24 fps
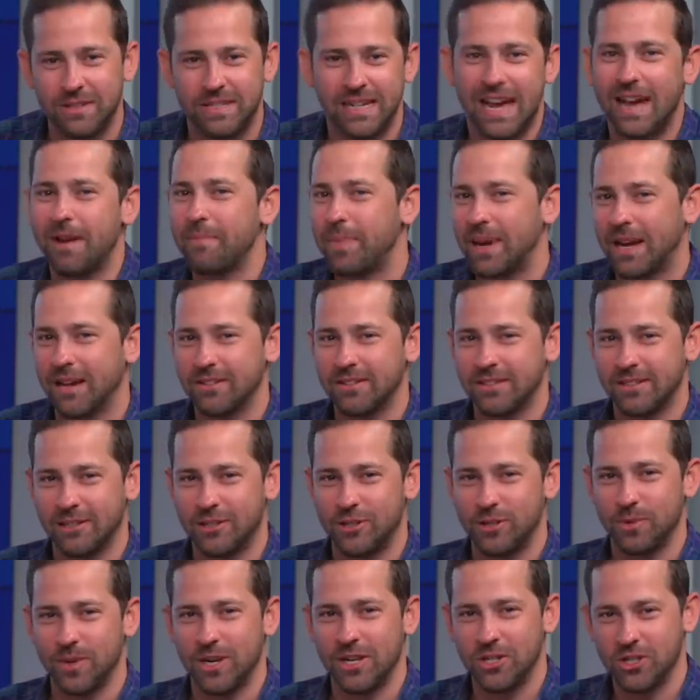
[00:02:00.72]
tap out
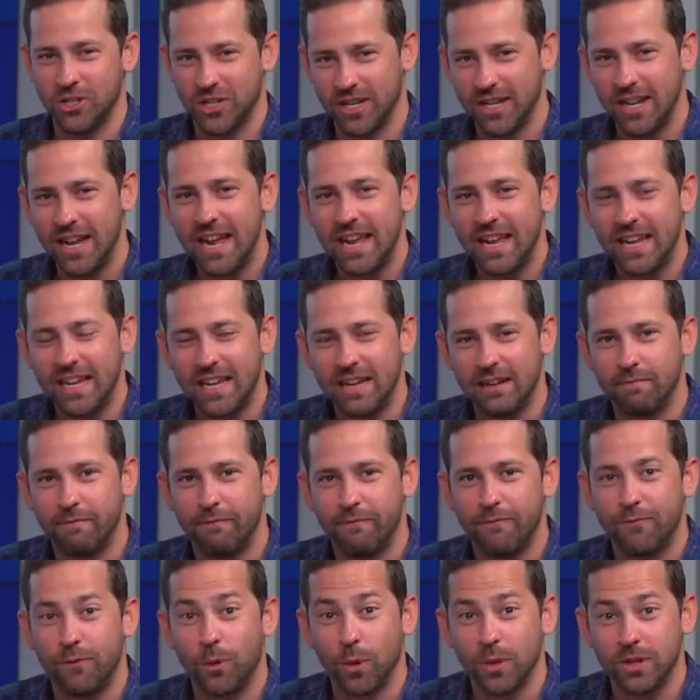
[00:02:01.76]
situation in
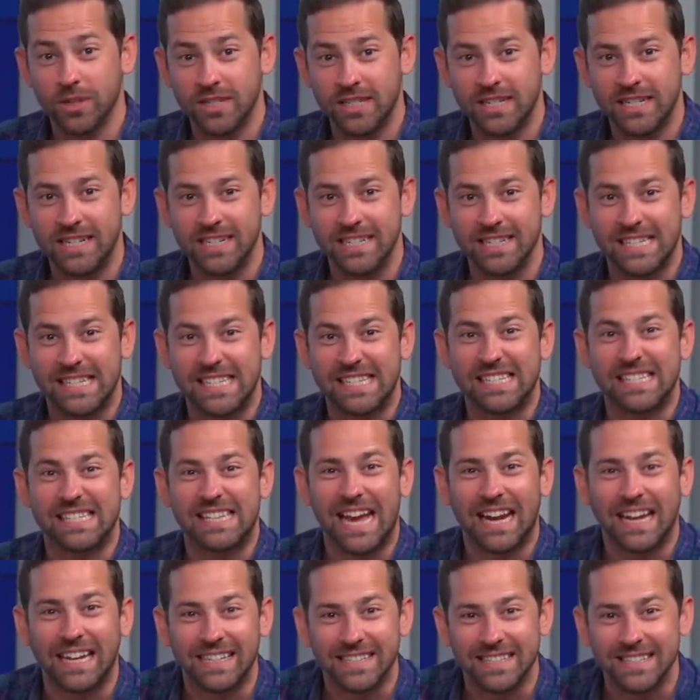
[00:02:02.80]
fourteen seconds.